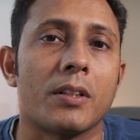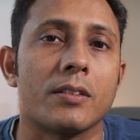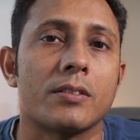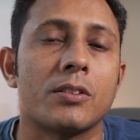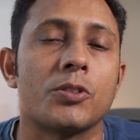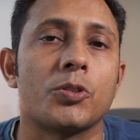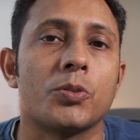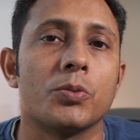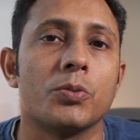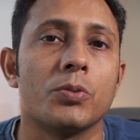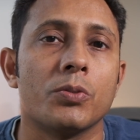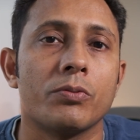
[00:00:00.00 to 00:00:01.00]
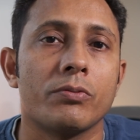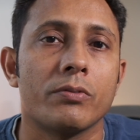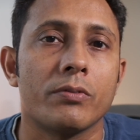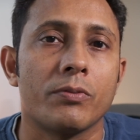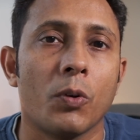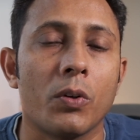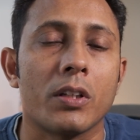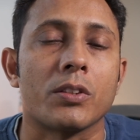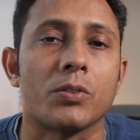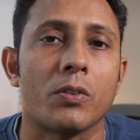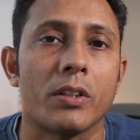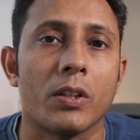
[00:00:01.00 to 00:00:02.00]
us to
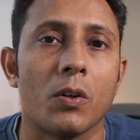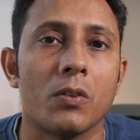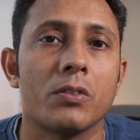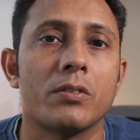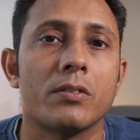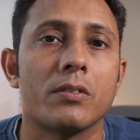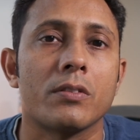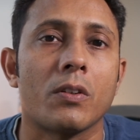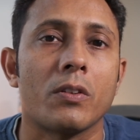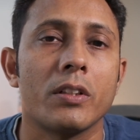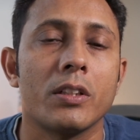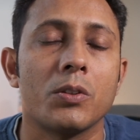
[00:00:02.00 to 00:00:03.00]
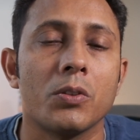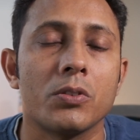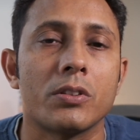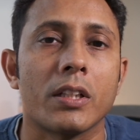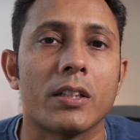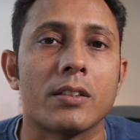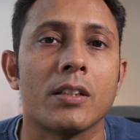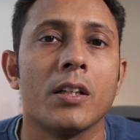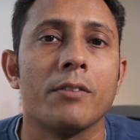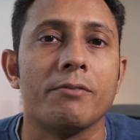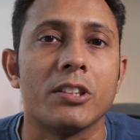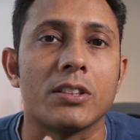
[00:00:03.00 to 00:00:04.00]
focus only on those things
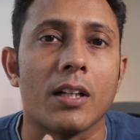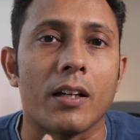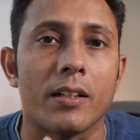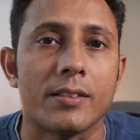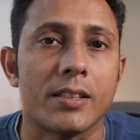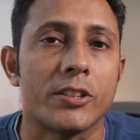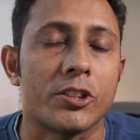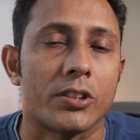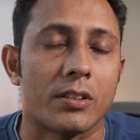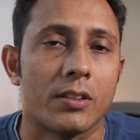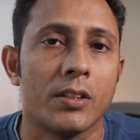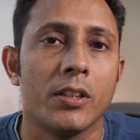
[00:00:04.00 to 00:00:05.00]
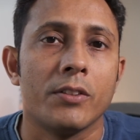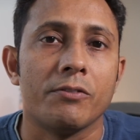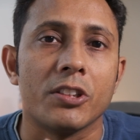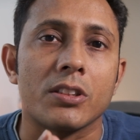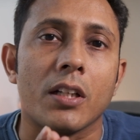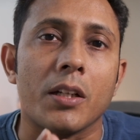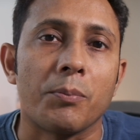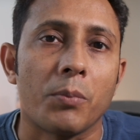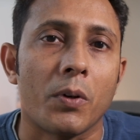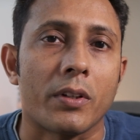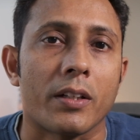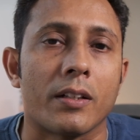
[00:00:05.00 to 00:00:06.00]
which are essential, which are
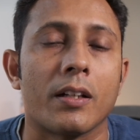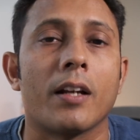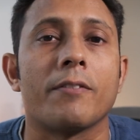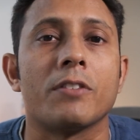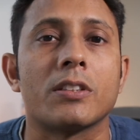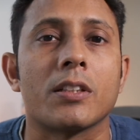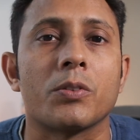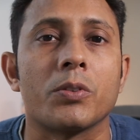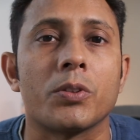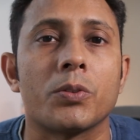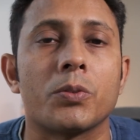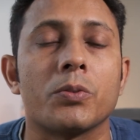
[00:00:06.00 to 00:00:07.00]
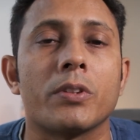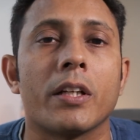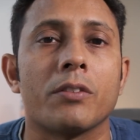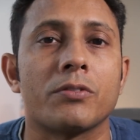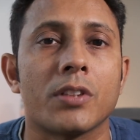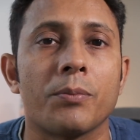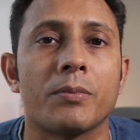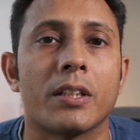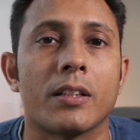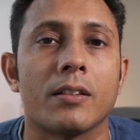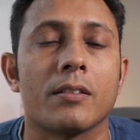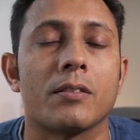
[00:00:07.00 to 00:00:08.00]
important, and which are going to give
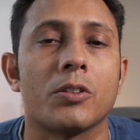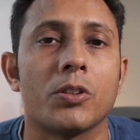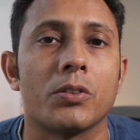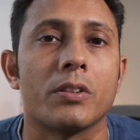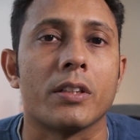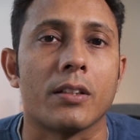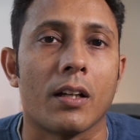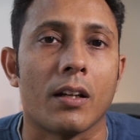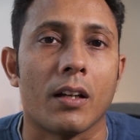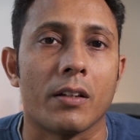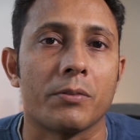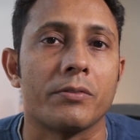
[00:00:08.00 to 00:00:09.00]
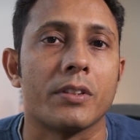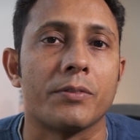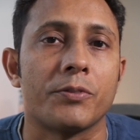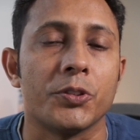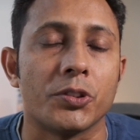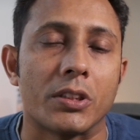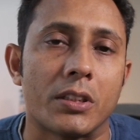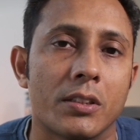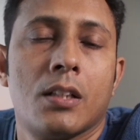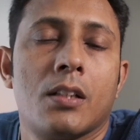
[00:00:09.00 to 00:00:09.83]
something good in our life in future.